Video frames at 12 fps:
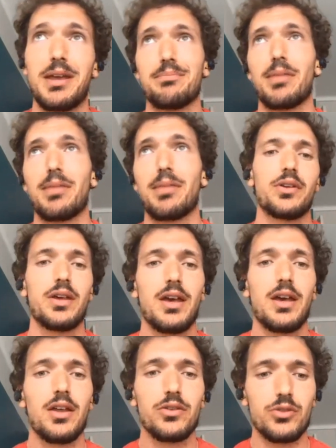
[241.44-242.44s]
background
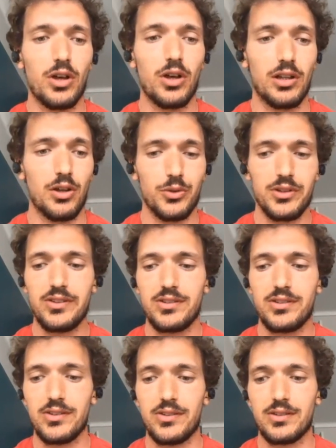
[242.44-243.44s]
to all of this
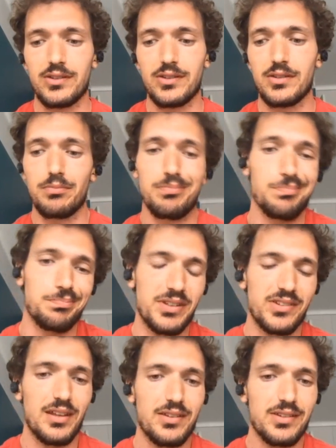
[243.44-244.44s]
is
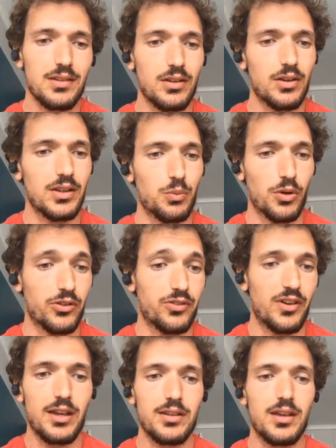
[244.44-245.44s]
business. It works
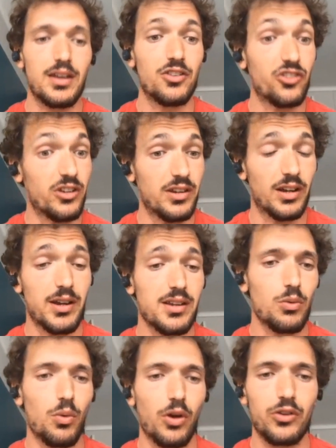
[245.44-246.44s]
fine. Engineering
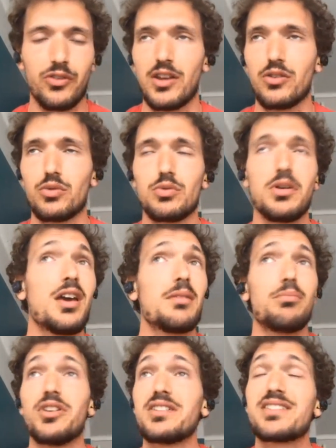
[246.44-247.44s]
works fine too,
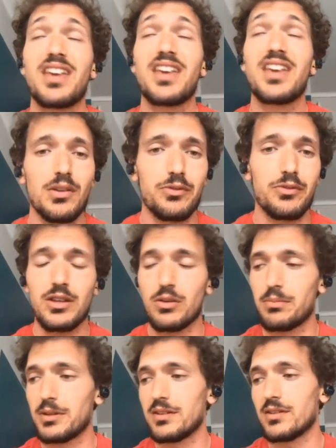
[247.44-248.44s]
but it can be
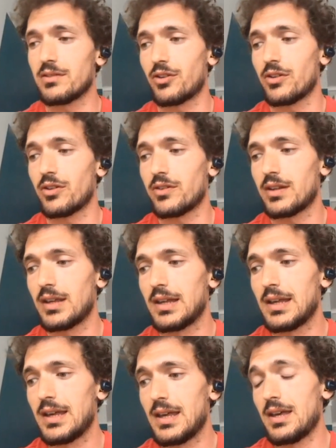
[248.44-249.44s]
something a bit different.
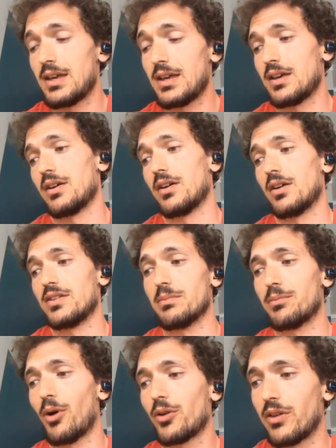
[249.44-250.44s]
The
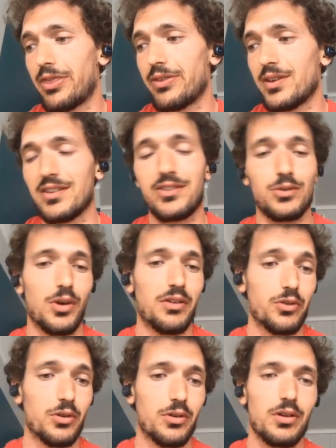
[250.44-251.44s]
important thing is to
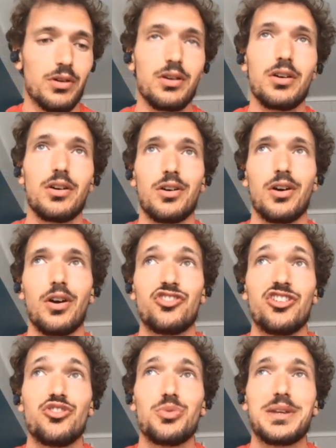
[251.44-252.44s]
have a
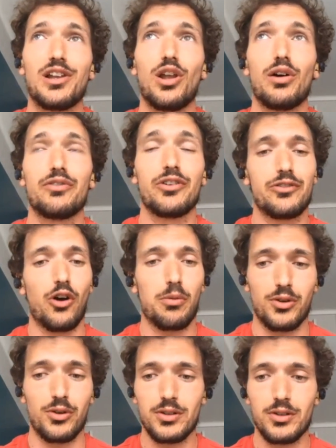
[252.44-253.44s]
genuine love for
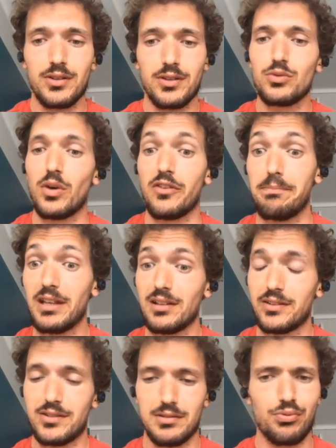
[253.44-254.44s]
product, to have
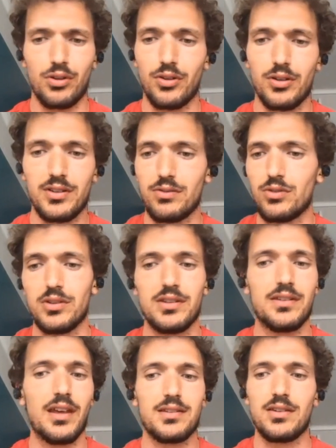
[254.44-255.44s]
built product. If you
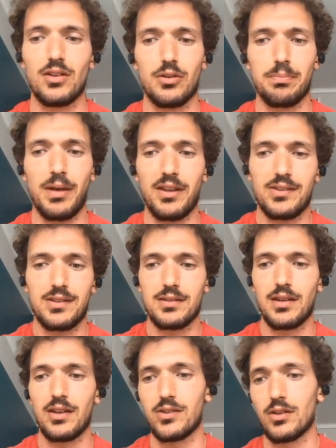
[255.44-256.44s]
did that in your past
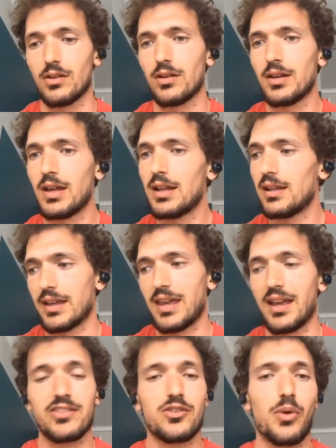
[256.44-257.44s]
as
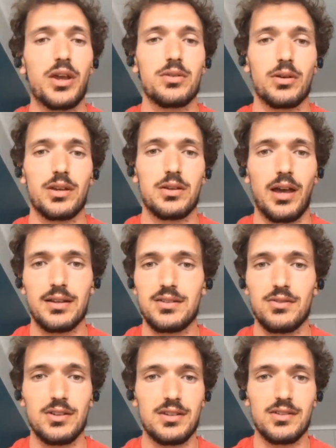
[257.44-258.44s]
extracurricular
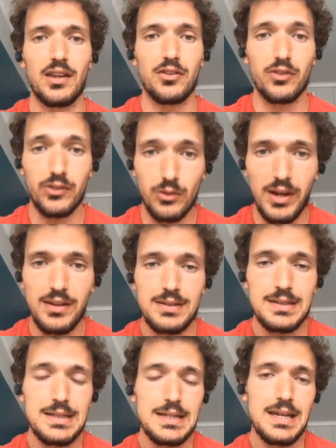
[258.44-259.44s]
activities, that's great.
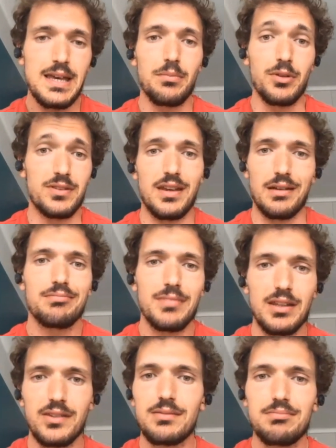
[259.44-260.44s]
But yeah,
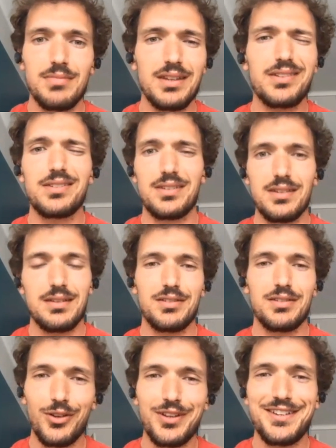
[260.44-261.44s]
it's
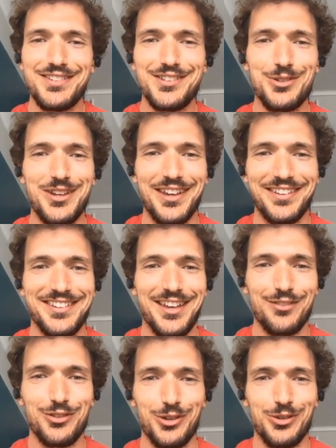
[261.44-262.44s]
not easy to get
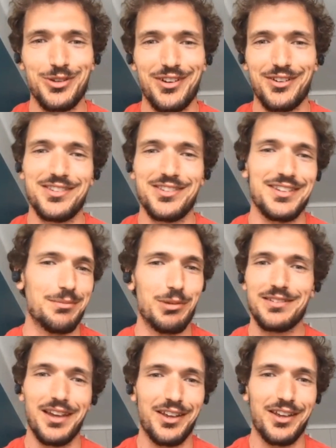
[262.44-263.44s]
after university, but
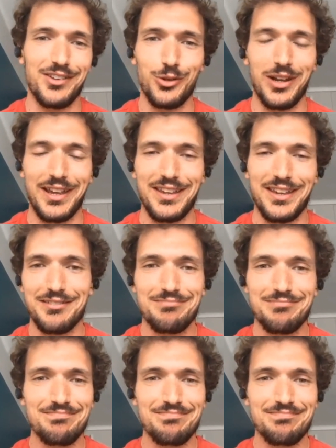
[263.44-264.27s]
there is no a